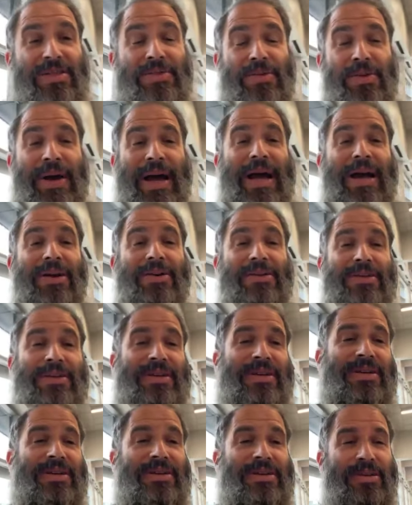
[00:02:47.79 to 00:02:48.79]
throughout
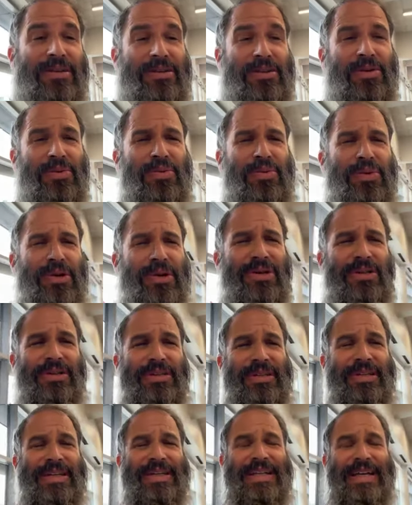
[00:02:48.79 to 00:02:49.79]
the
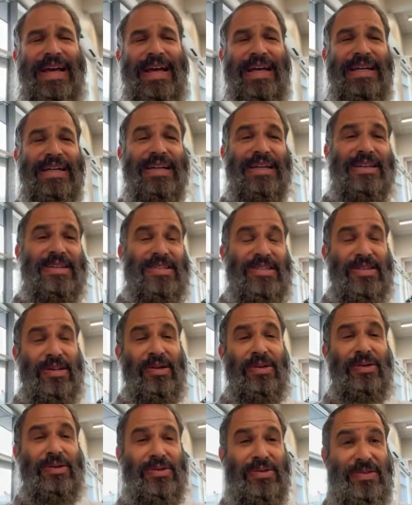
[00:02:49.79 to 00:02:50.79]
world, igniting
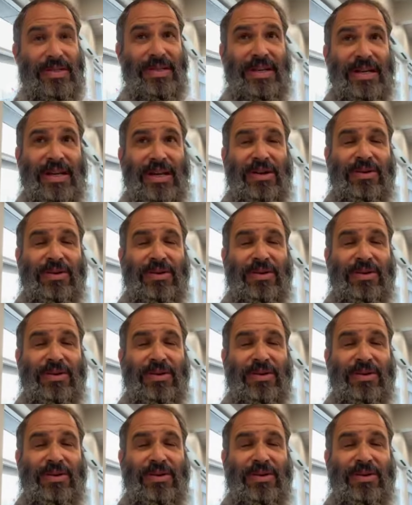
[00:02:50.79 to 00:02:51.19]
souls